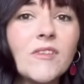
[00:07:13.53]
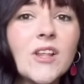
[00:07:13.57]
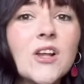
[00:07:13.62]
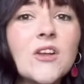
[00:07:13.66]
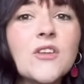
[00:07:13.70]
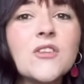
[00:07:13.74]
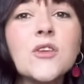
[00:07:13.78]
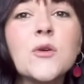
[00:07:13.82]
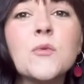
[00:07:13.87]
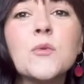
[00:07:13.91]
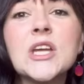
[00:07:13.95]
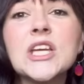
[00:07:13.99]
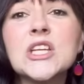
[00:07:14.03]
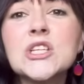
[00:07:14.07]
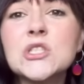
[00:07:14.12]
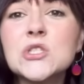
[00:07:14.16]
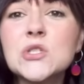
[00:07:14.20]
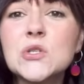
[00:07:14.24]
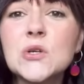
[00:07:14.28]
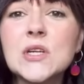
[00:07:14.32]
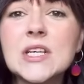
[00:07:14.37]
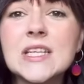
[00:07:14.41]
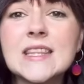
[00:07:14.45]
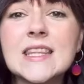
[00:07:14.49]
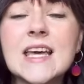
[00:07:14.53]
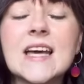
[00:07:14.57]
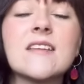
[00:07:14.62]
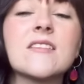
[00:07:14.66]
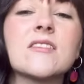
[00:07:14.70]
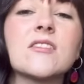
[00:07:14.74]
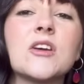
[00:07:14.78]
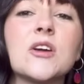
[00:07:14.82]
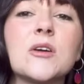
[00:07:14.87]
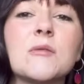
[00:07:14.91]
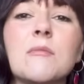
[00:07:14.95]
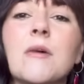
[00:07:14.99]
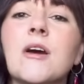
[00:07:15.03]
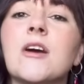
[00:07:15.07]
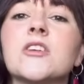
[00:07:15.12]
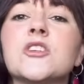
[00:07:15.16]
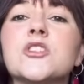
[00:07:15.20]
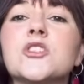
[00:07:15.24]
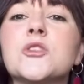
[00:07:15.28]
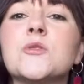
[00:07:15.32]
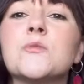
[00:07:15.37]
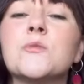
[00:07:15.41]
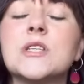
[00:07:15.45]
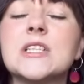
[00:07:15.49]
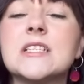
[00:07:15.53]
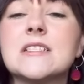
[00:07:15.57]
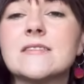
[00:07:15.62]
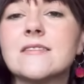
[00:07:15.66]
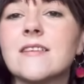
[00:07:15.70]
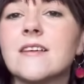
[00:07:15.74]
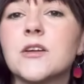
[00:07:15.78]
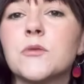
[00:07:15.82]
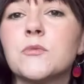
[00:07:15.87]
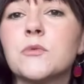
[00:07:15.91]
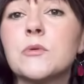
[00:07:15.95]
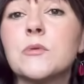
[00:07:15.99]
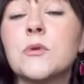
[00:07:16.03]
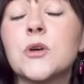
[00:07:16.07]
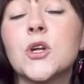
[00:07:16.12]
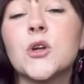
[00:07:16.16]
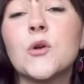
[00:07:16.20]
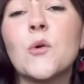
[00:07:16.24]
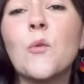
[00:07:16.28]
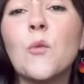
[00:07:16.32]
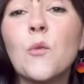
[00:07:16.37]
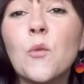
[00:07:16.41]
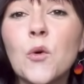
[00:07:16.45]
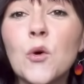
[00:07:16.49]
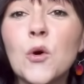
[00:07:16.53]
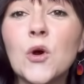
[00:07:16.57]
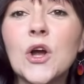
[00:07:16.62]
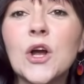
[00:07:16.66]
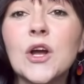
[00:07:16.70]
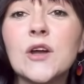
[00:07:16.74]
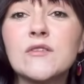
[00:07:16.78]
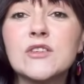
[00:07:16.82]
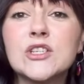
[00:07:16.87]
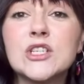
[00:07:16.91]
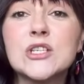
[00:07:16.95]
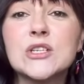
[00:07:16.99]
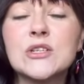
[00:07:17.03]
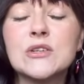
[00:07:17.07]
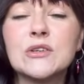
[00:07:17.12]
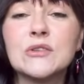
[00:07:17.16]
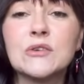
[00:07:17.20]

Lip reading: And so we enjoyed that so much that we decided we were going to walk over to New